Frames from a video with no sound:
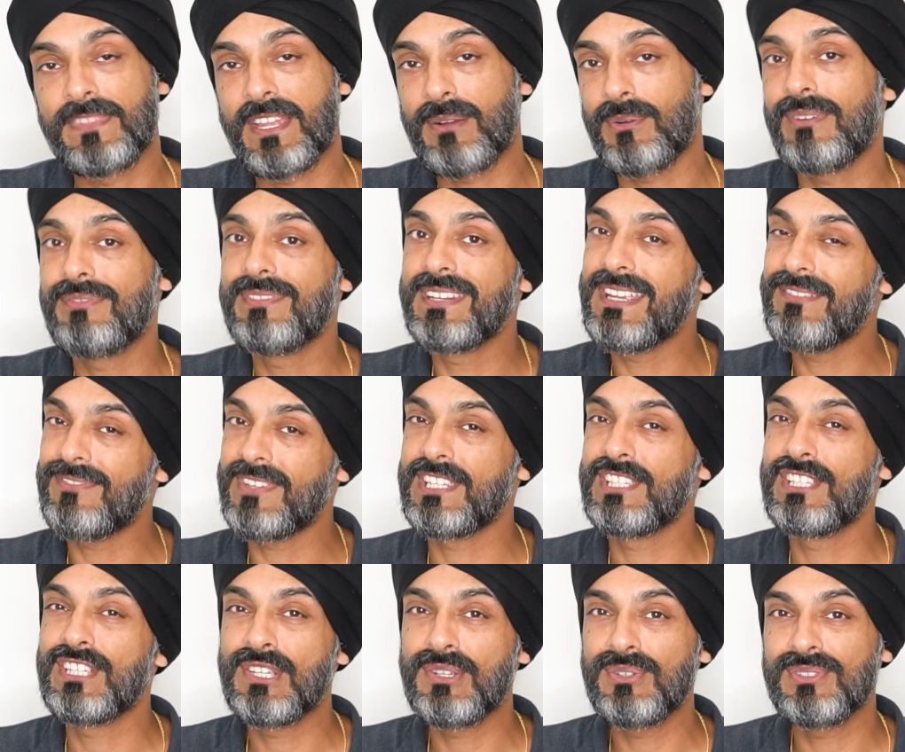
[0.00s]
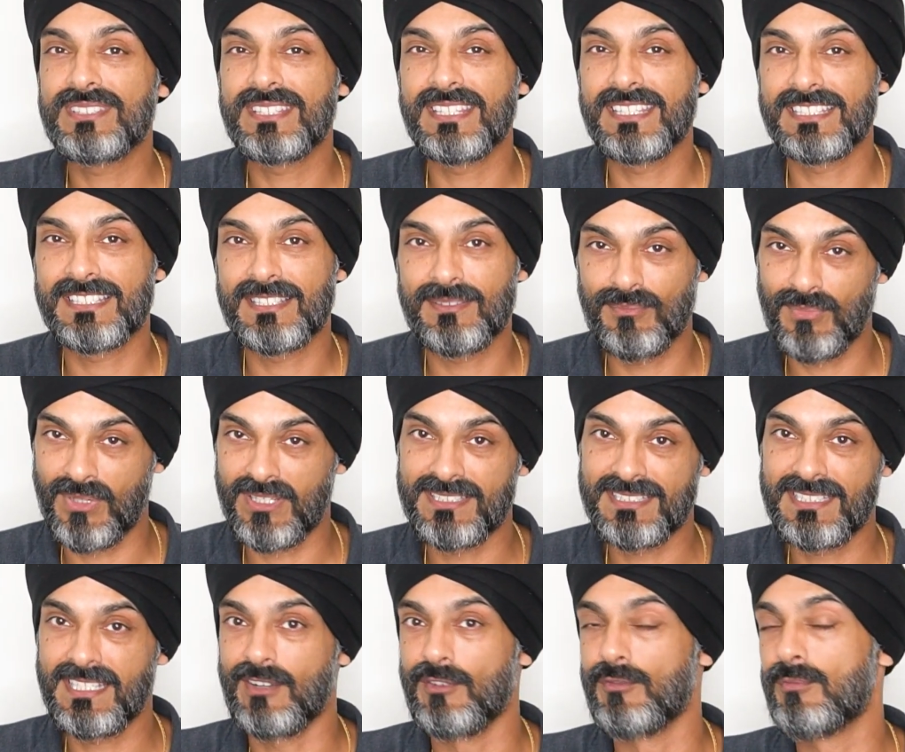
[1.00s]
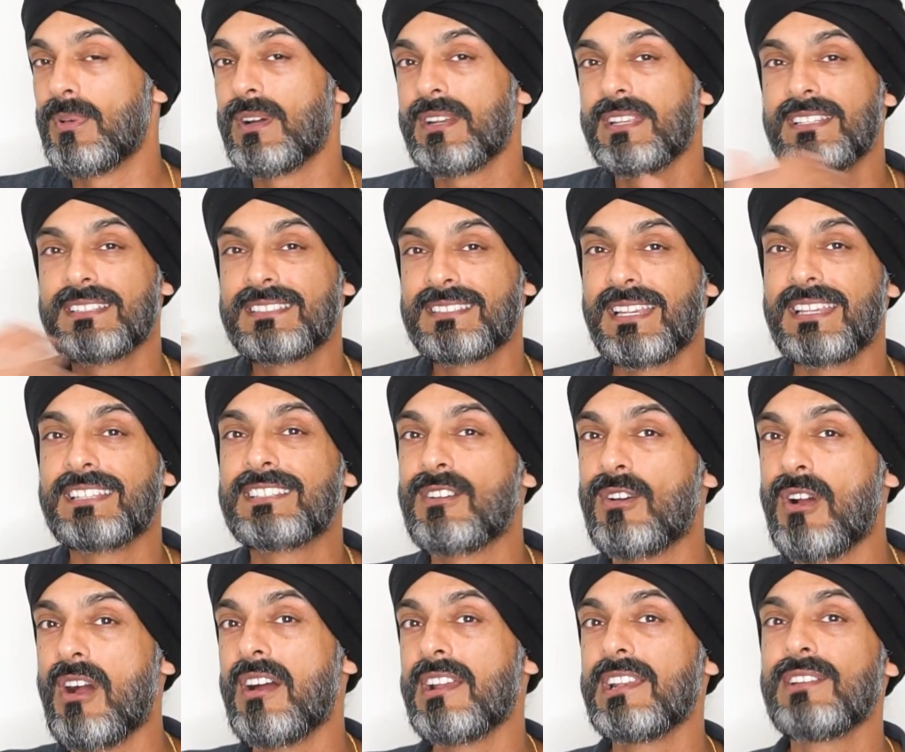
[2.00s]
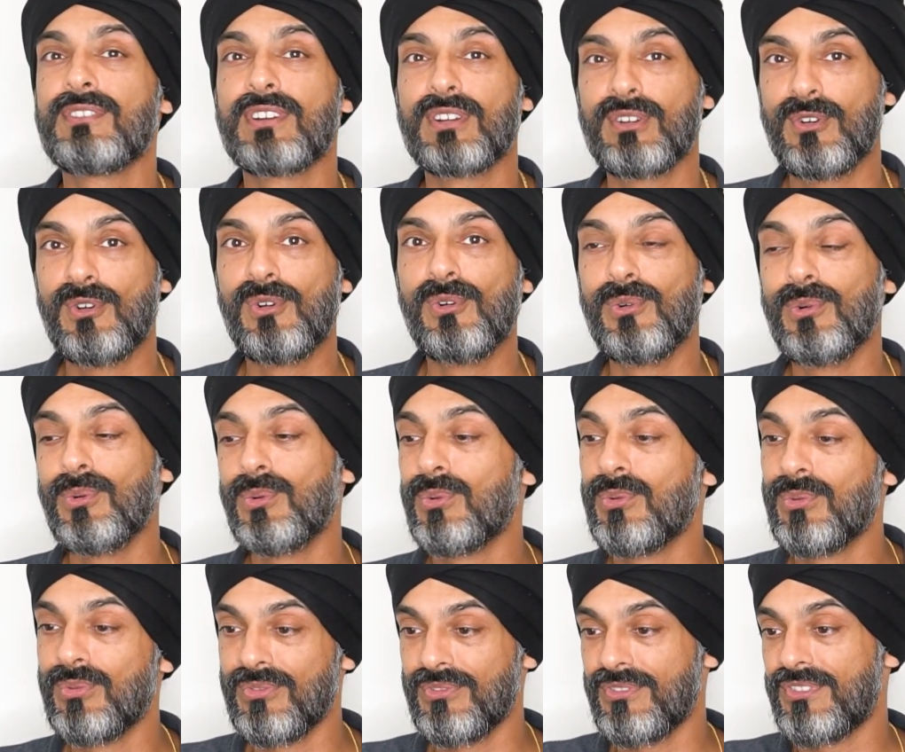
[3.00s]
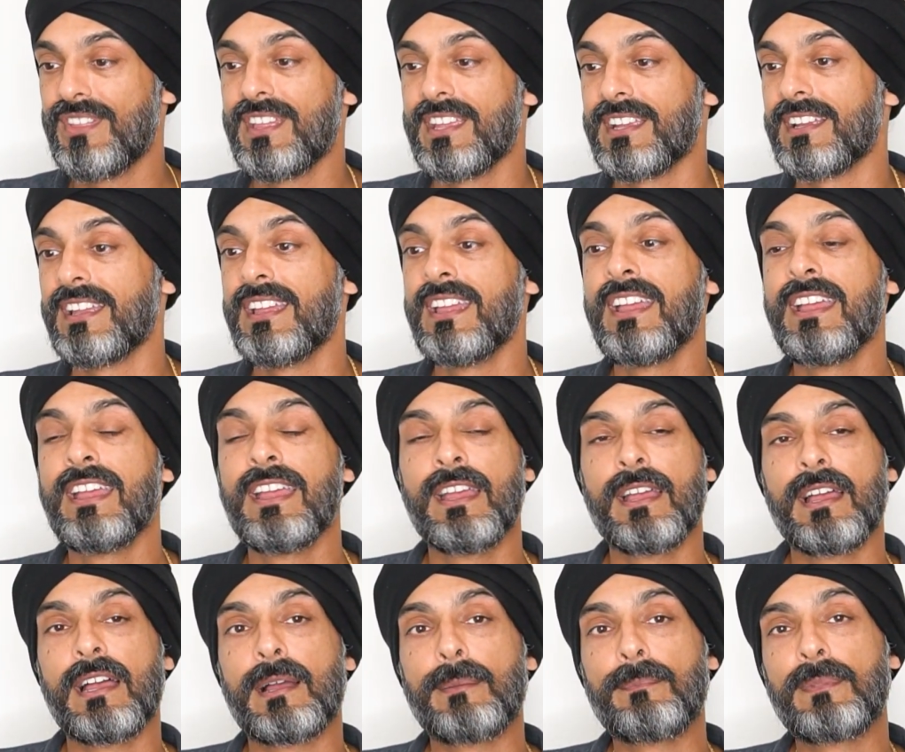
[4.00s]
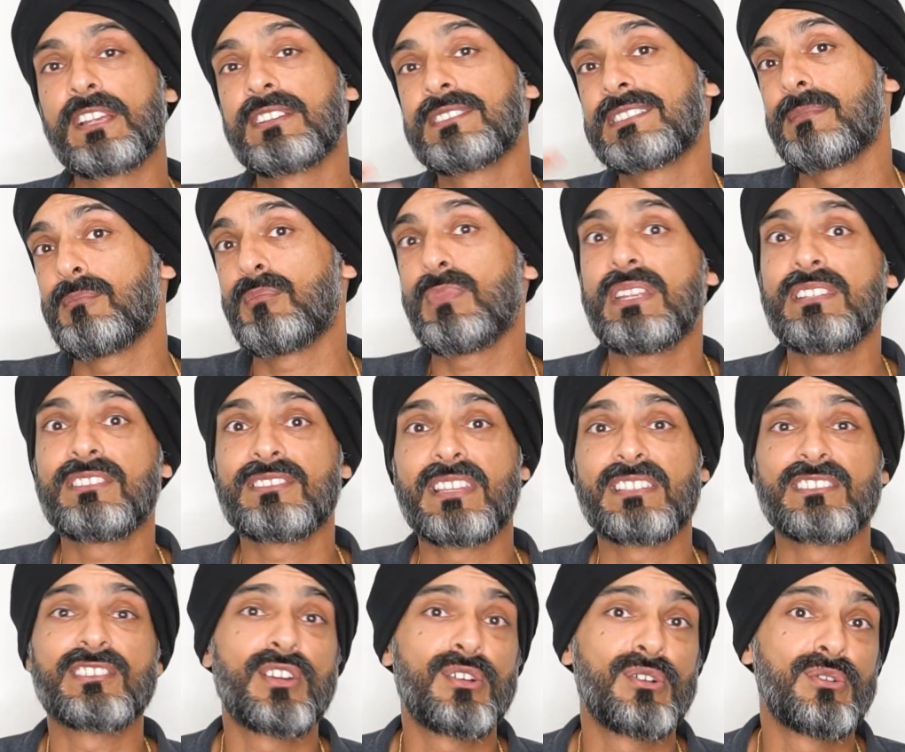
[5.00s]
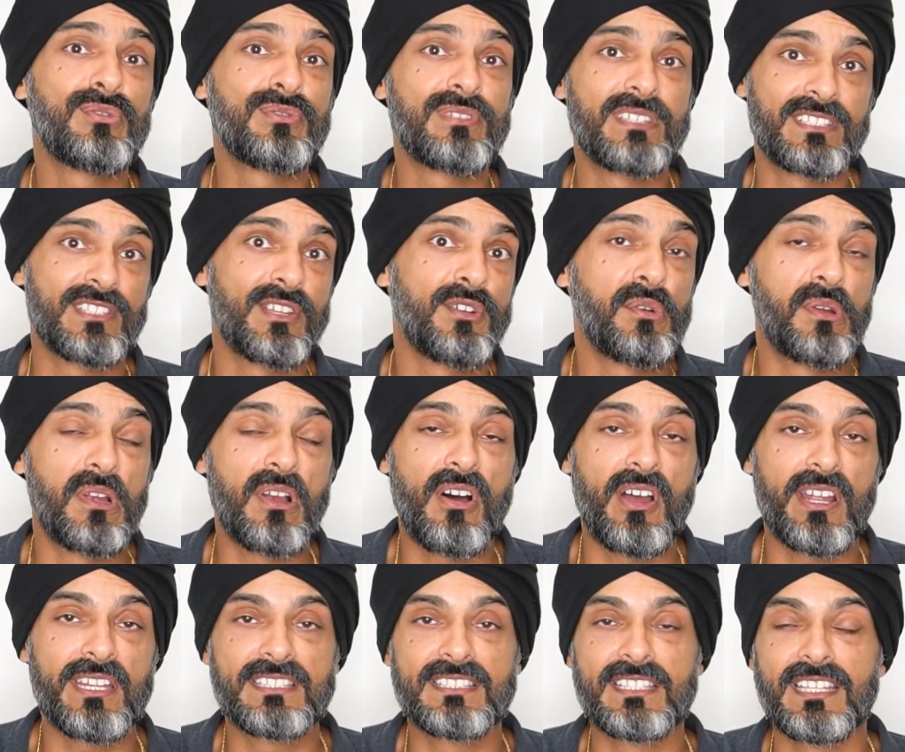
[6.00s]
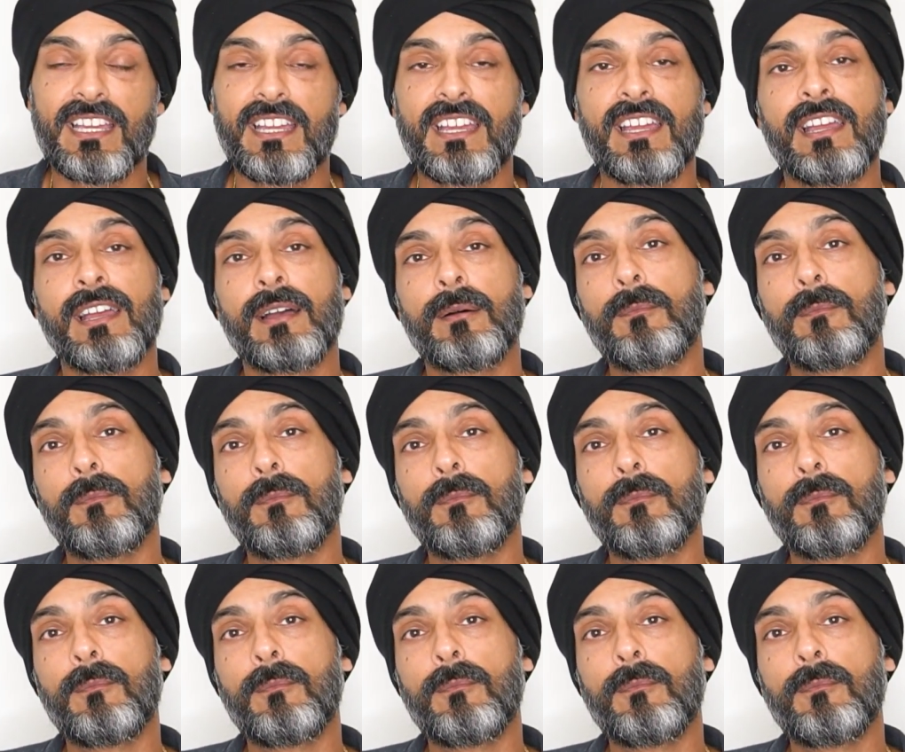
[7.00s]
Now, I've never used this myself, but it's it's kind of a cool thing uh, because it means there's no there's no guides there.